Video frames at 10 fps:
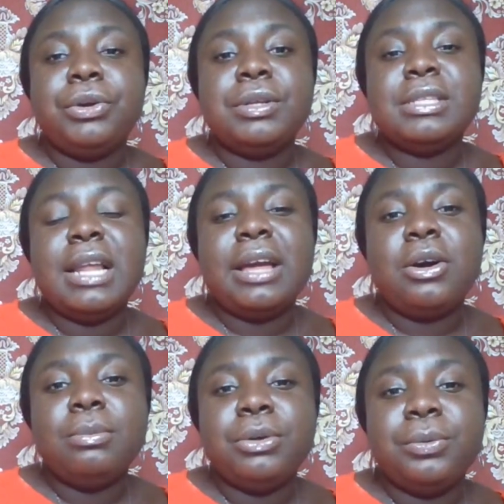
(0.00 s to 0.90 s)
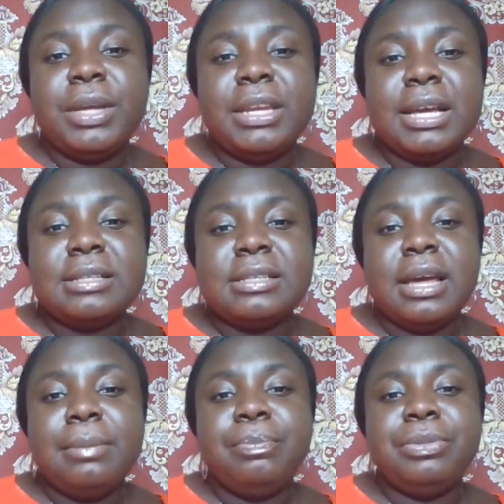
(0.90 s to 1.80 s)
Until I come your way next
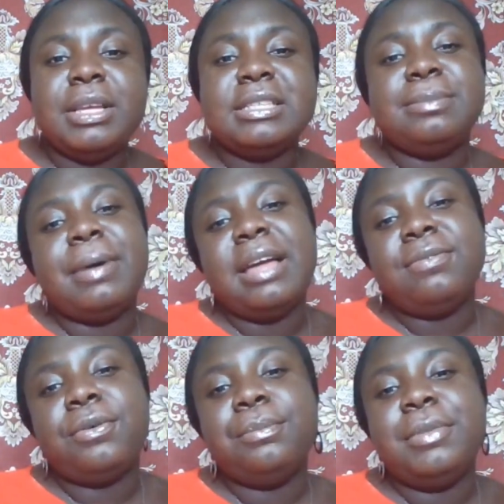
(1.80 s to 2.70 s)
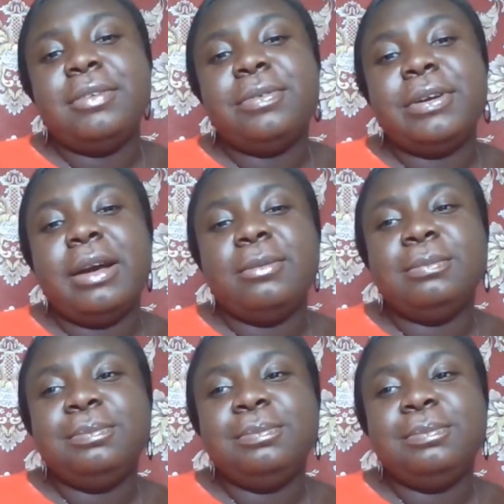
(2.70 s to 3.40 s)
time it's bye from me for now.